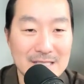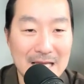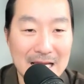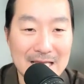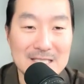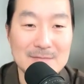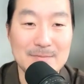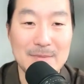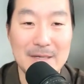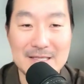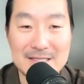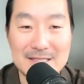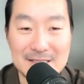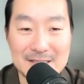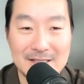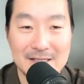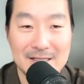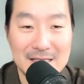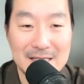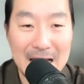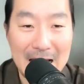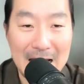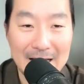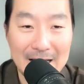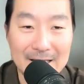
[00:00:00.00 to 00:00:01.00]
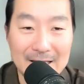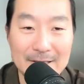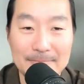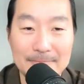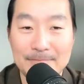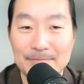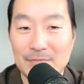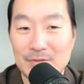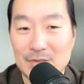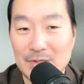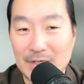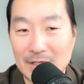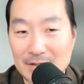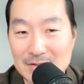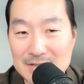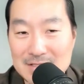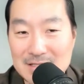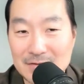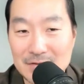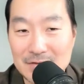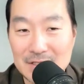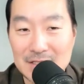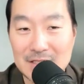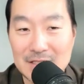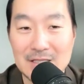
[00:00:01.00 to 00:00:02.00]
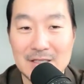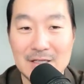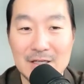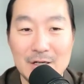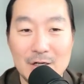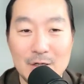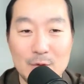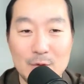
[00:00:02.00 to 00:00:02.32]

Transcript: That's basically the CAC to LTV